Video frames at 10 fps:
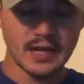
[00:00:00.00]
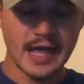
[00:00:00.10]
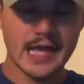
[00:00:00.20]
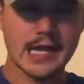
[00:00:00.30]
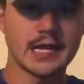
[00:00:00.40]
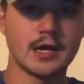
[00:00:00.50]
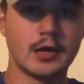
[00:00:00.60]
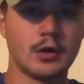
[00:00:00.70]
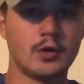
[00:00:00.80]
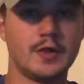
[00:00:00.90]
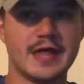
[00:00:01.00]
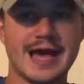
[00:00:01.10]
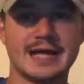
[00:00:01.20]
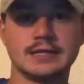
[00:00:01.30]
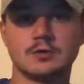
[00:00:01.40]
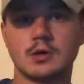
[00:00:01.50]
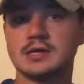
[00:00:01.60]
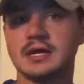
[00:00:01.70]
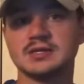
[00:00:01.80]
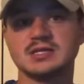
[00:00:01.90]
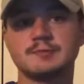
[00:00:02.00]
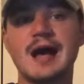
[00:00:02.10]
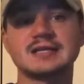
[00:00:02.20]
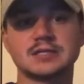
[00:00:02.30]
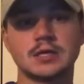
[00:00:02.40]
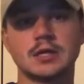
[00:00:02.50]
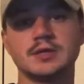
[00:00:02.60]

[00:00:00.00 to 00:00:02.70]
And I know that in order to get this faster,